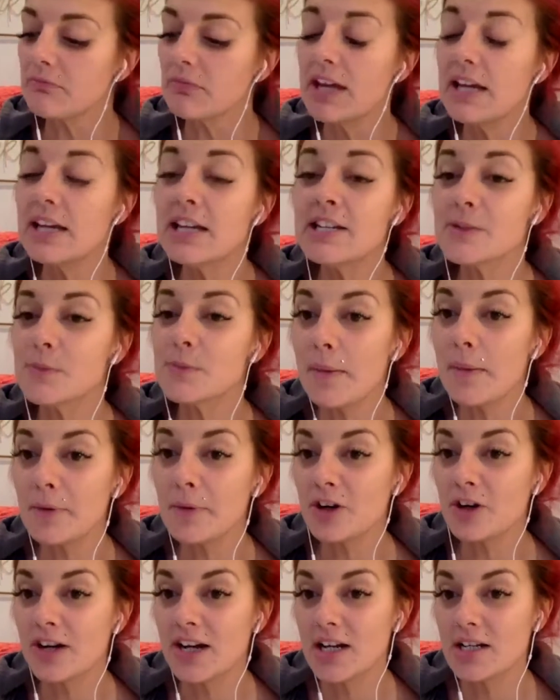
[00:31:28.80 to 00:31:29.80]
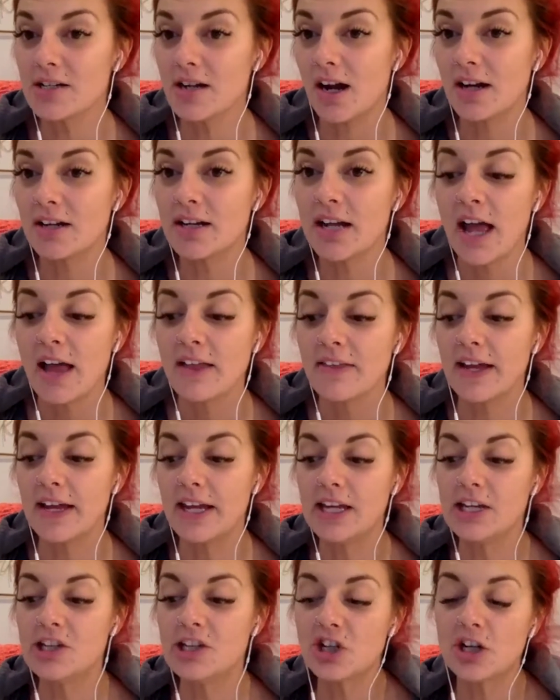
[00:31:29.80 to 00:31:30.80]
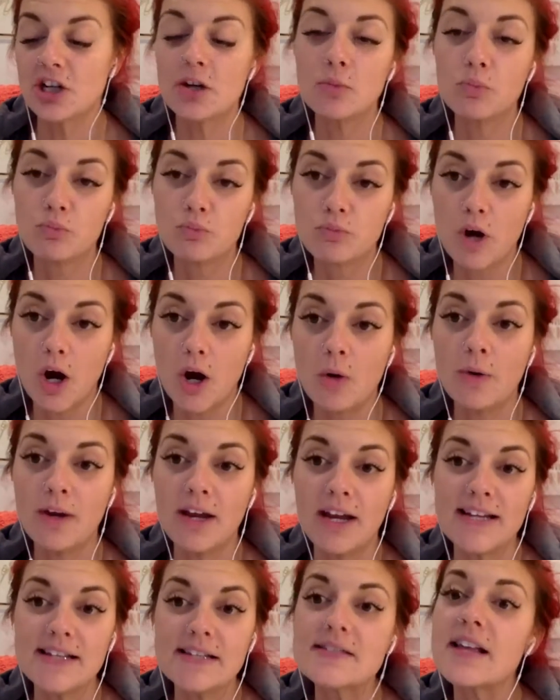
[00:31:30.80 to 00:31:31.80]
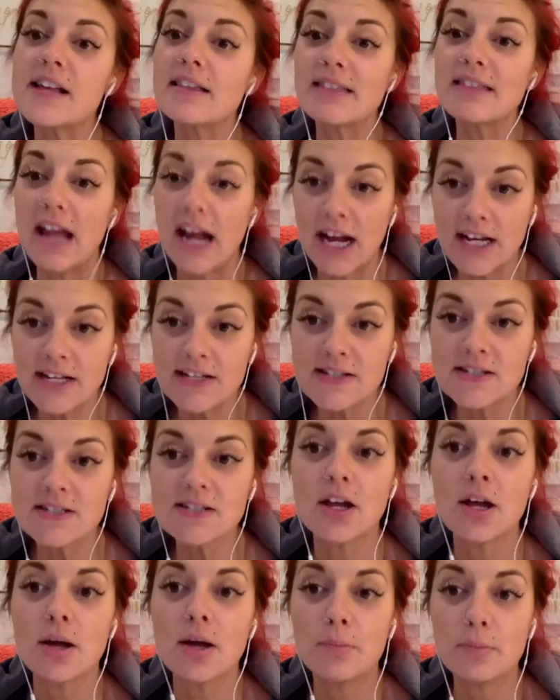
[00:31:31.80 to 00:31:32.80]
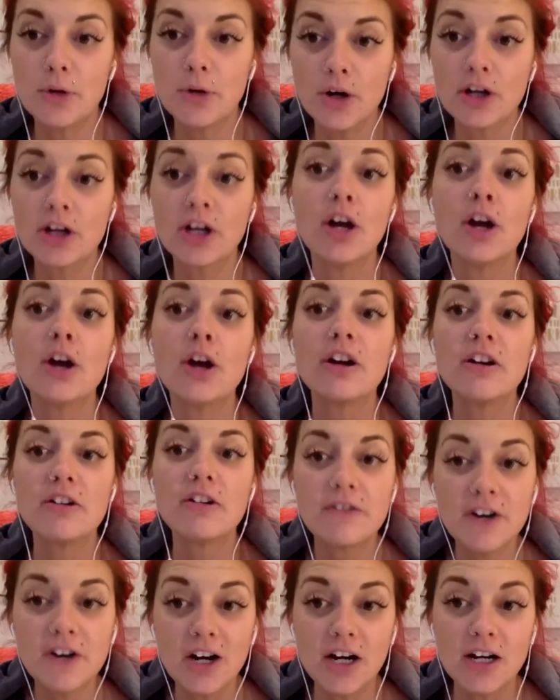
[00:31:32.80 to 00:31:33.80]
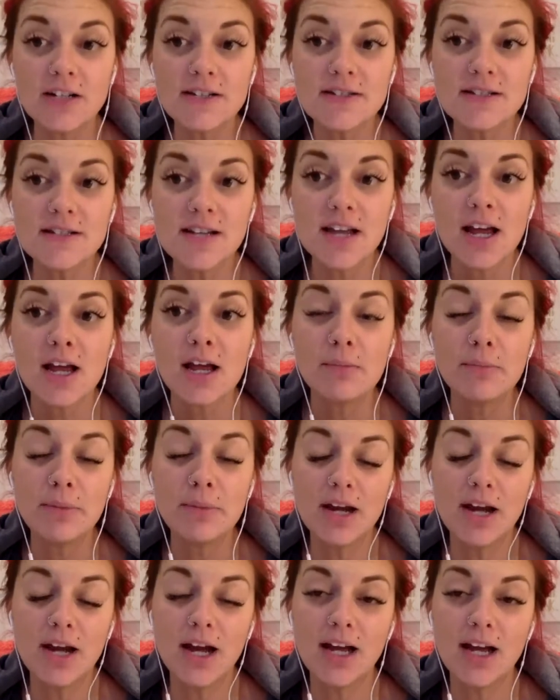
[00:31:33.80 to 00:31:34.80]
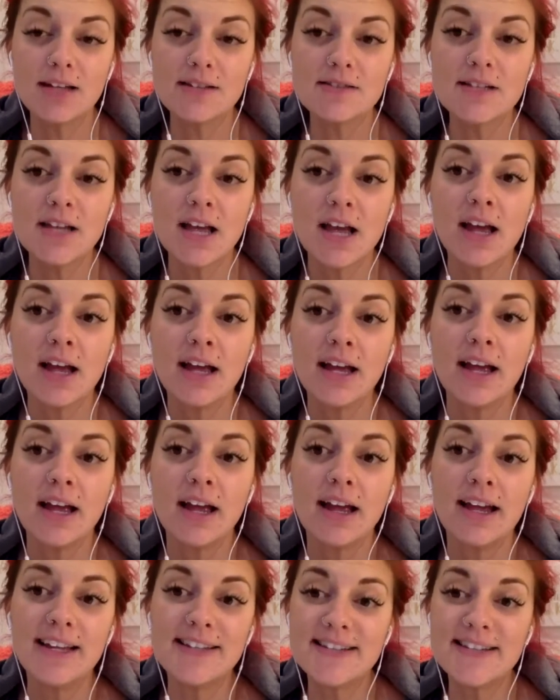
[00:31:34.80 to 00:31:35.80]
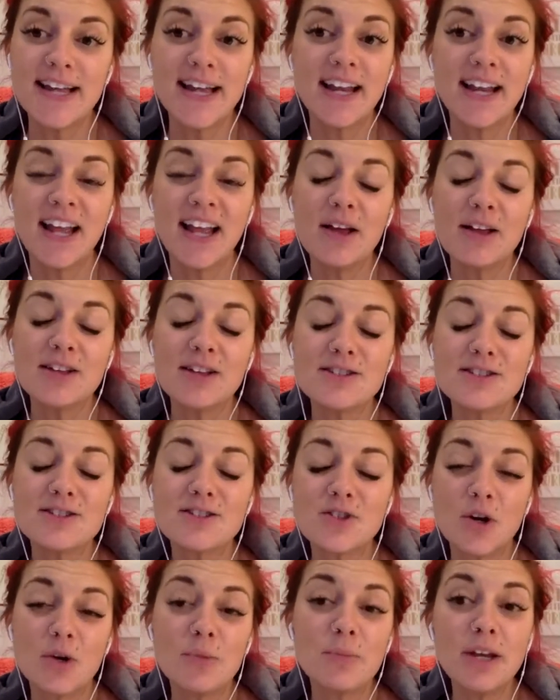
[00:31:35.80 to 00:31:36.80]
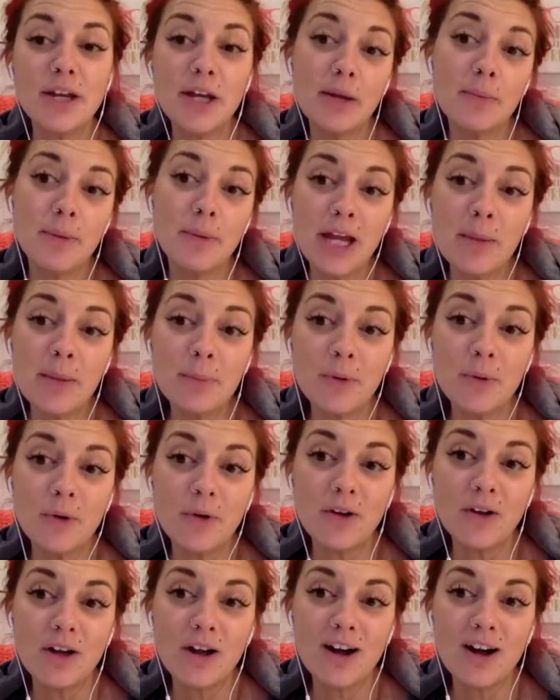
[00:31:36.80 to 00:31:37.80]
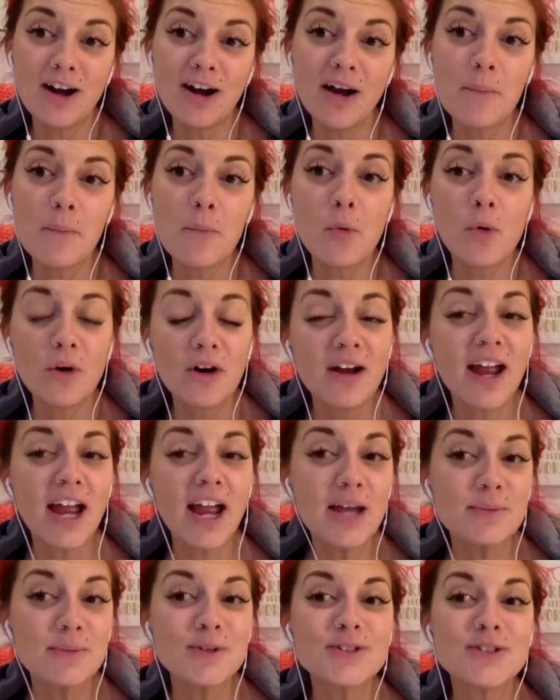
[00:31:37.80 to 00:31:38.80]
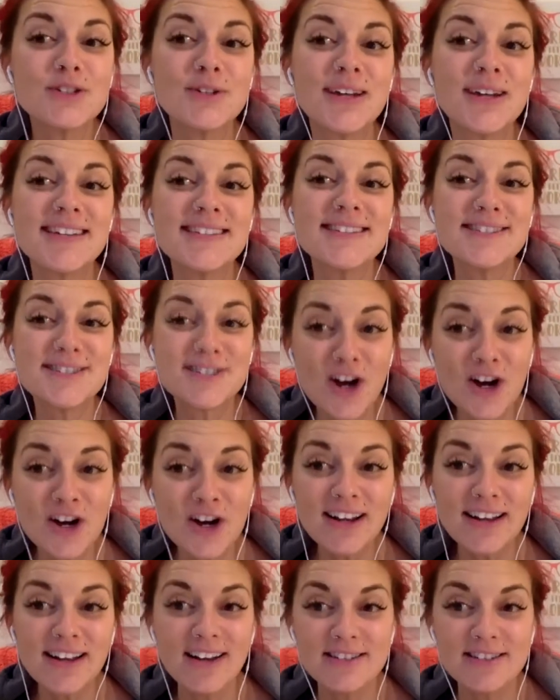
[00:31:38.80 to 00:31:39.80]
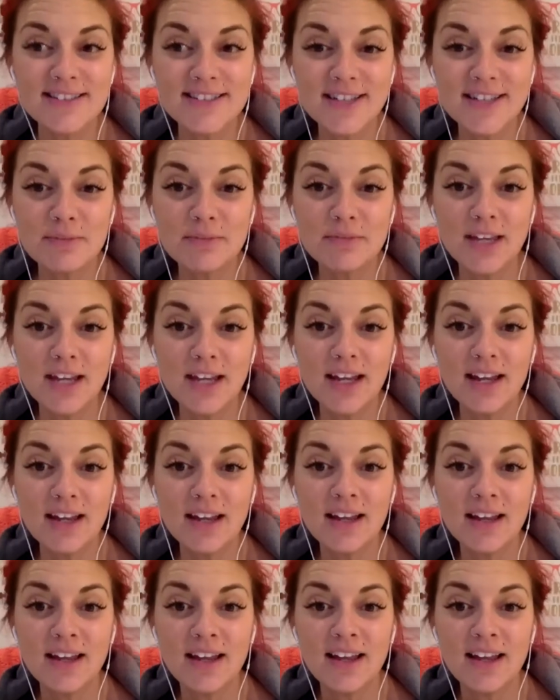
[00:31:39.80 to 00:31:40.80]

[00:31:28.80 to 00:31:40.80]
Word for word: in his webinar he talked that he should have wrote his last book first because he said so many people are more able to get started on something